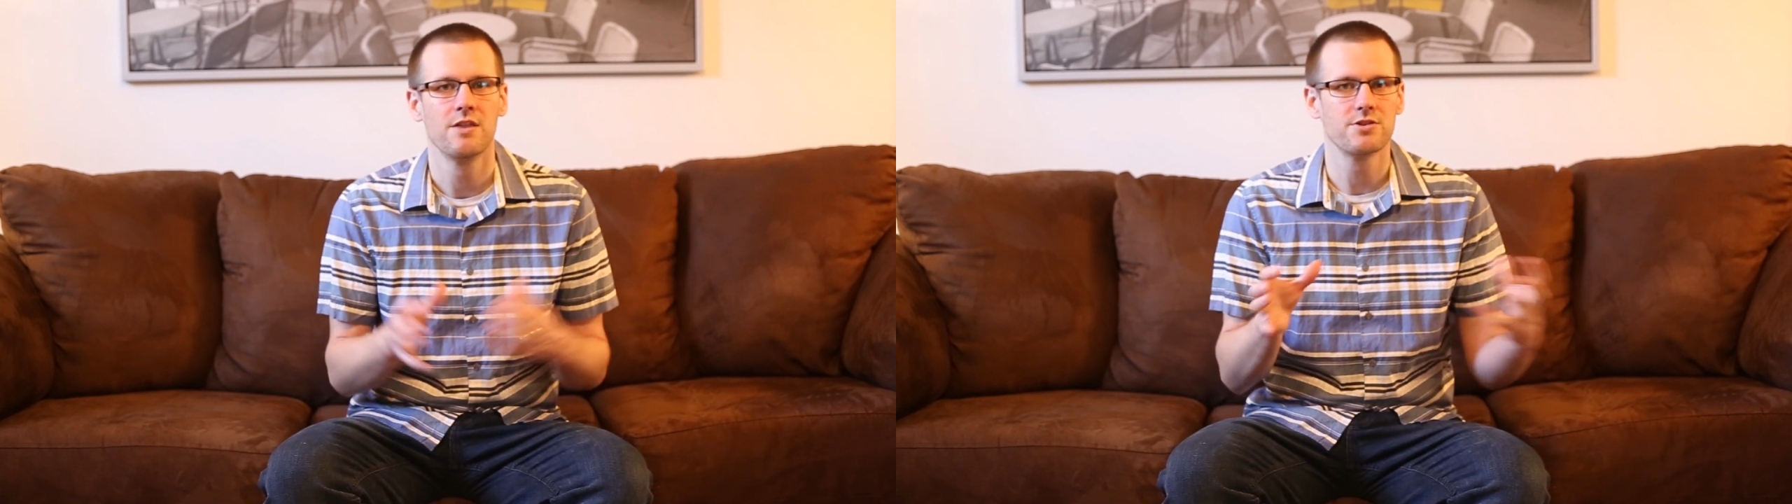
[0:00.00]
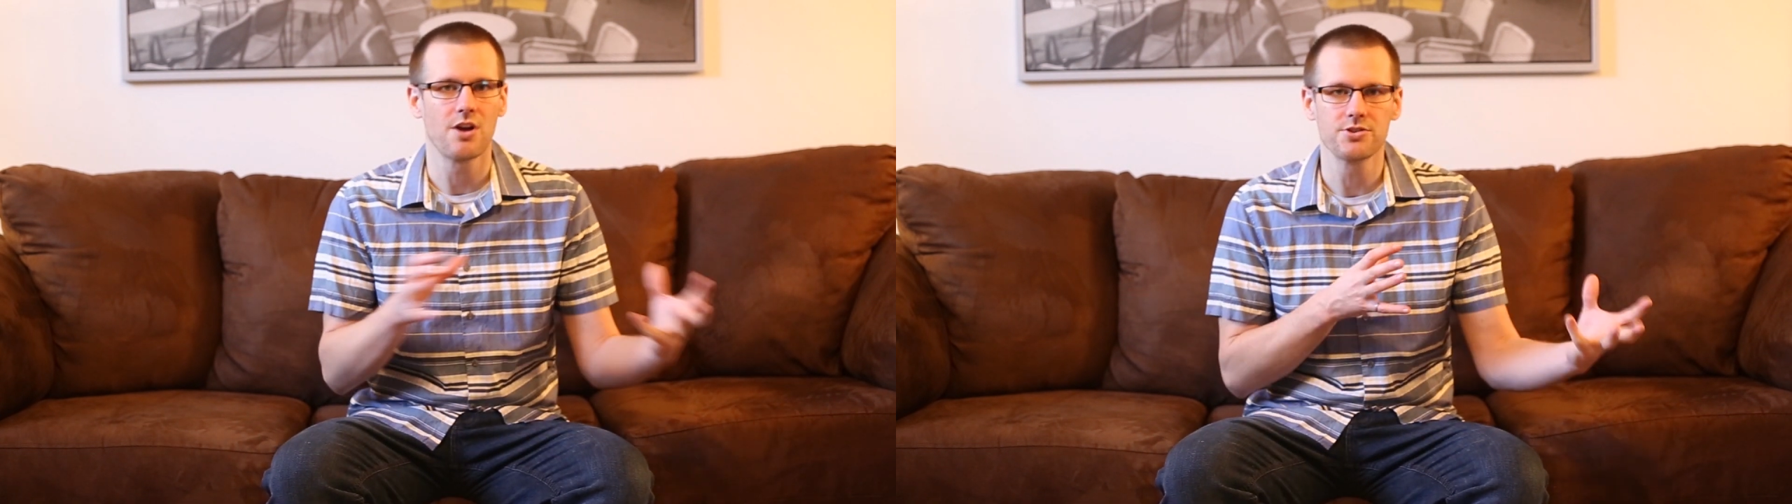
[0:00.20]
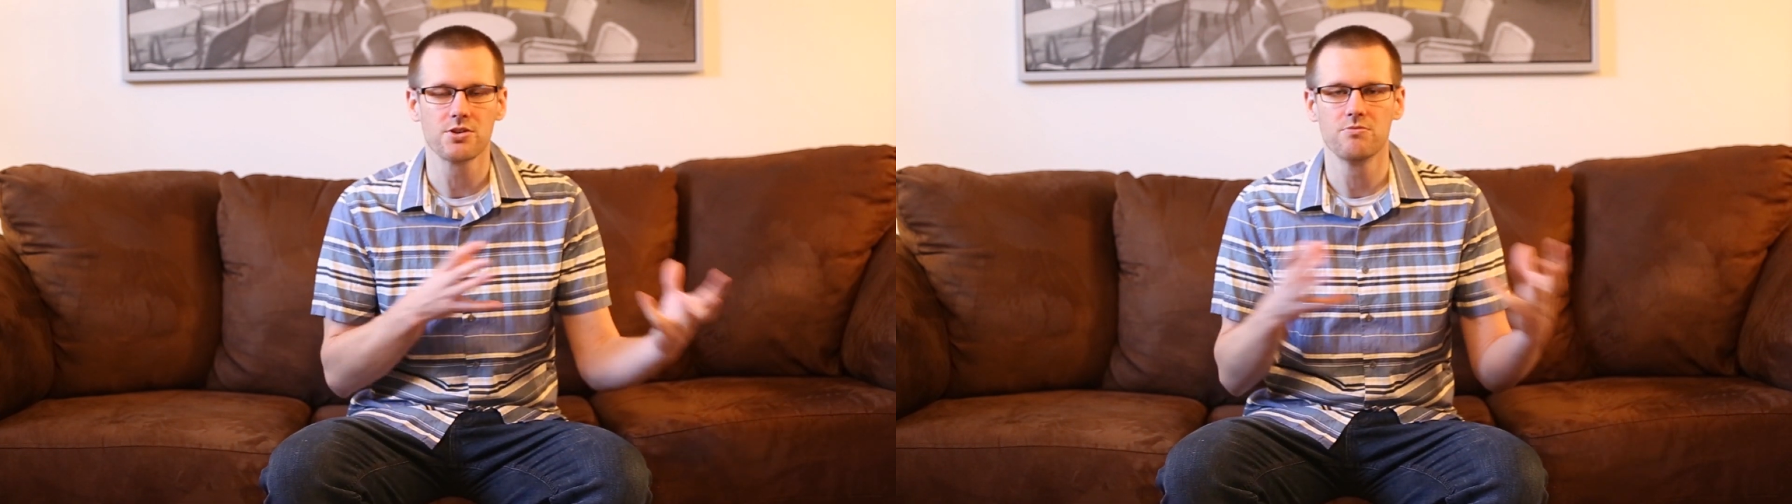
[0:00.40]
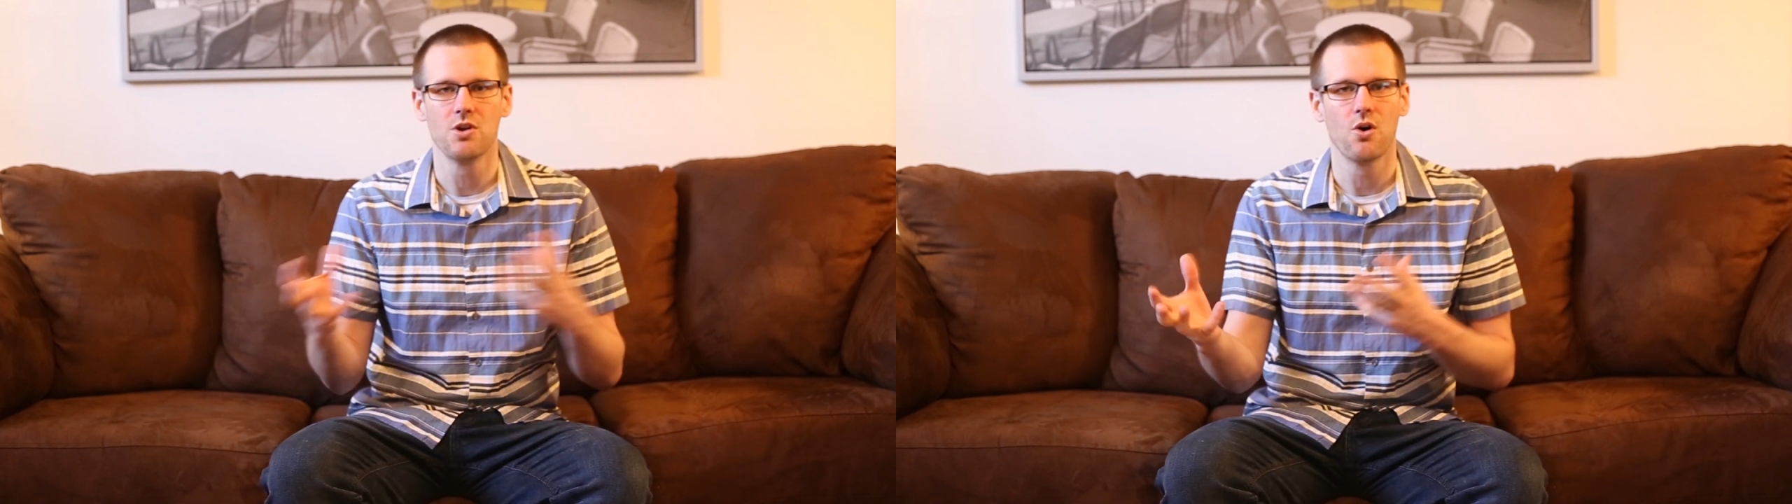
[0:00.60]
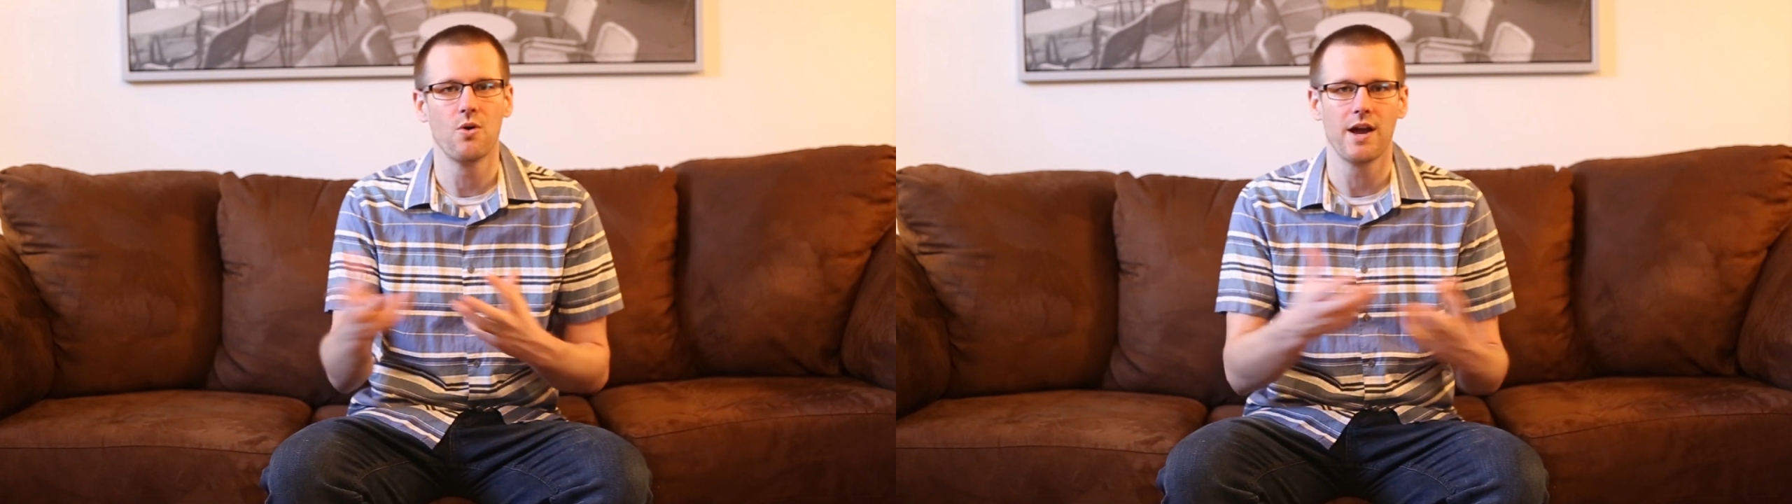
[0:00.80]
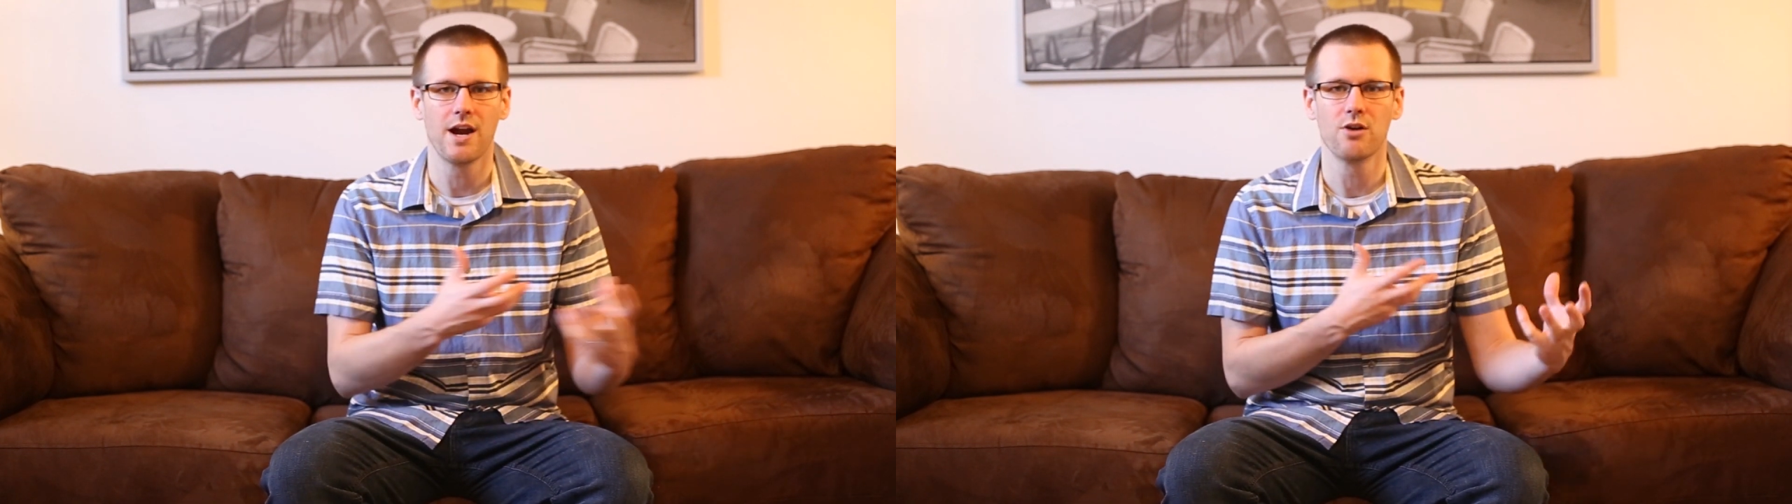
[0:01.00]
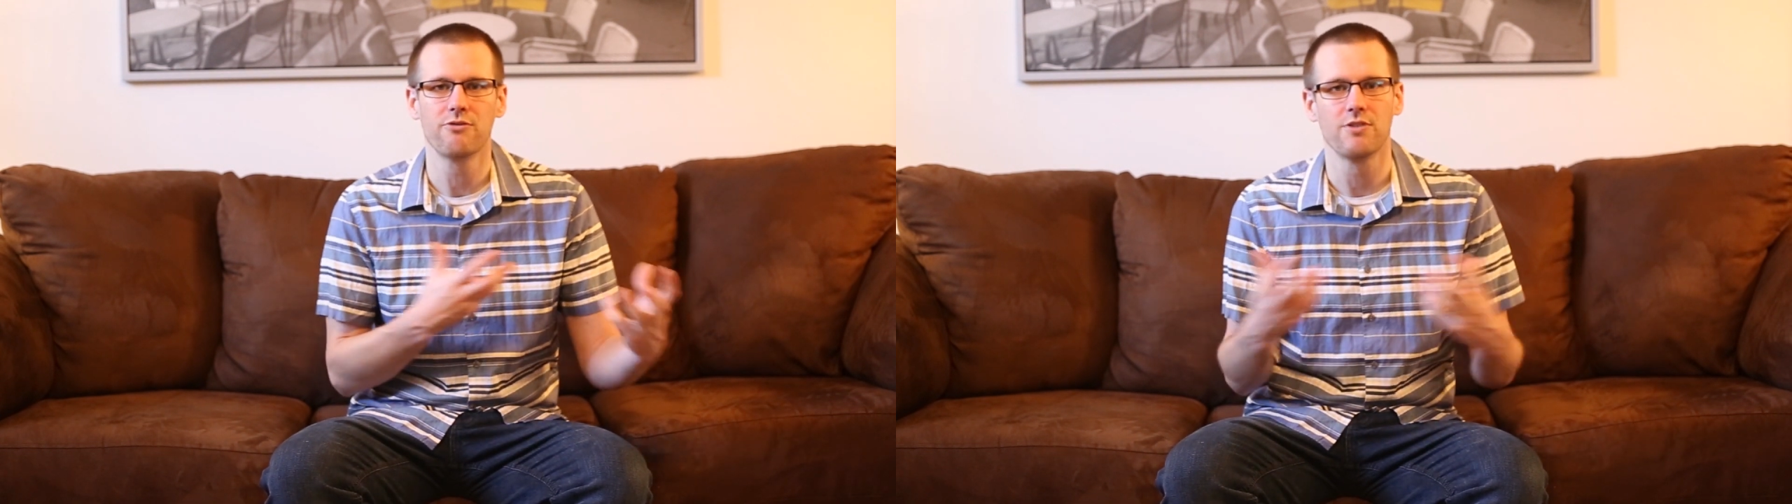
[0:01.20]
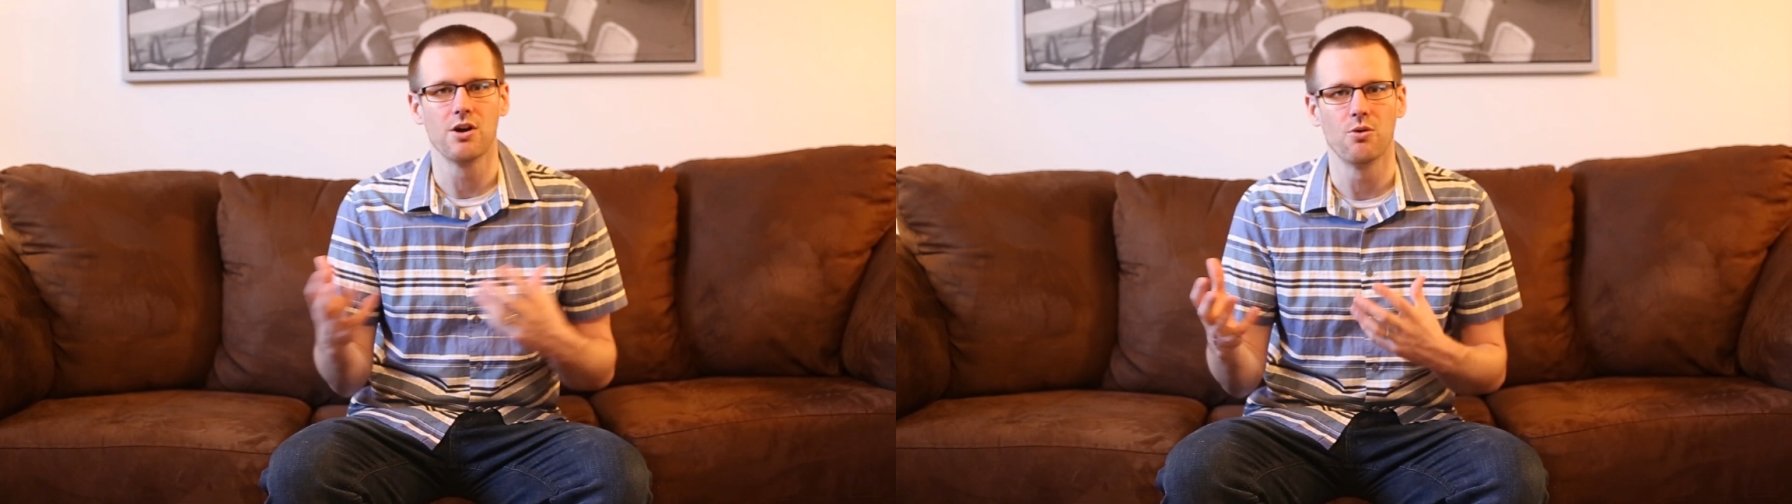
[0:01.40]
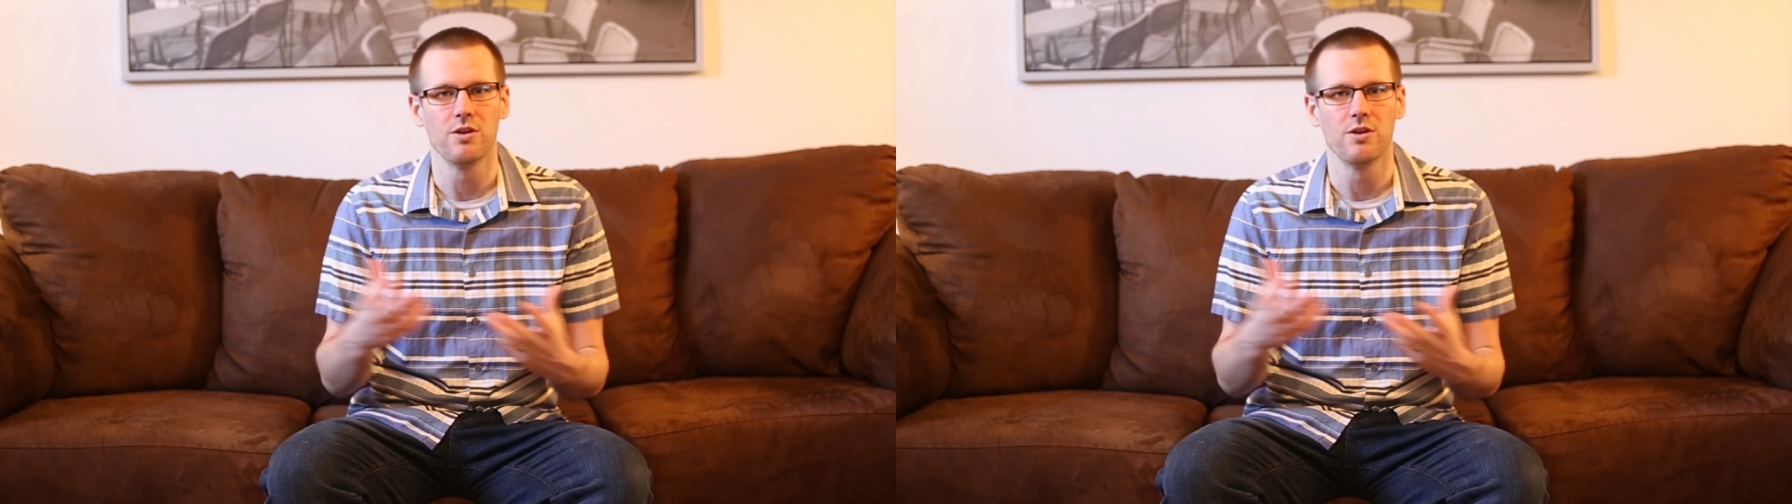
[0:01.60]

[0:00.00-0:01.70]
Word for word: There's also no airflow